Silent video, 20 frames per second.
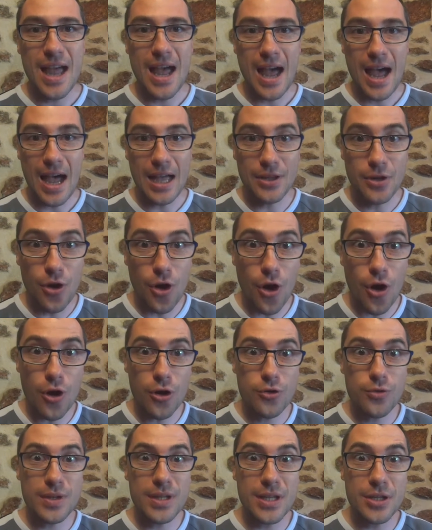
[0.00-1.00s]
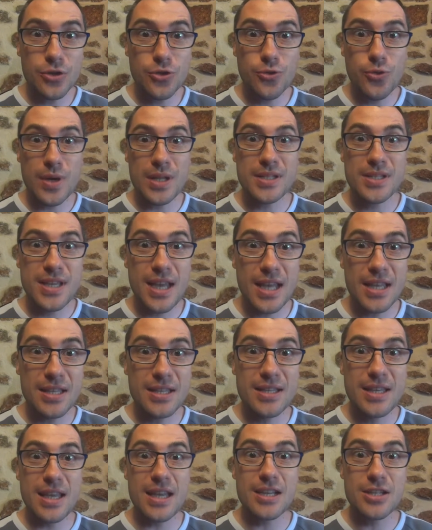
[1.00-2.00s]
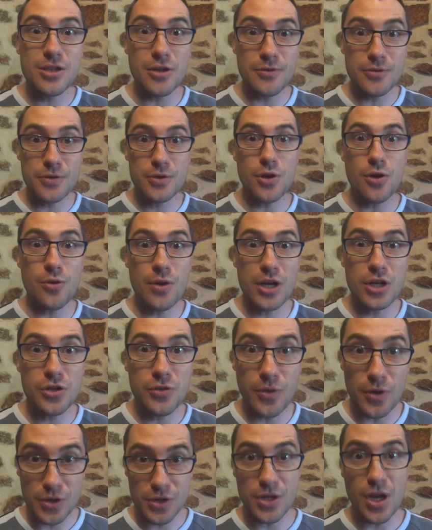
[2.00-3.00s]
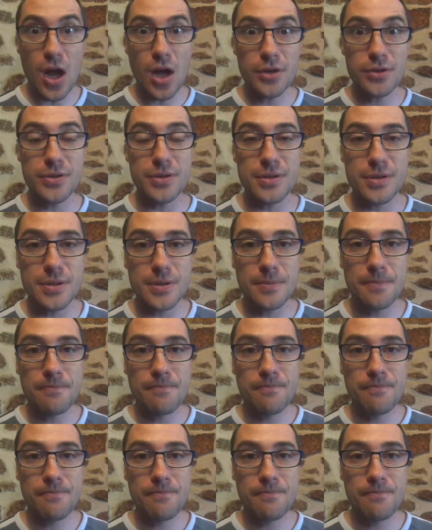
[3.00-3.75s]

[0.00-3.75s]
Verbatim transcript: had 128 gigs of storage for starters?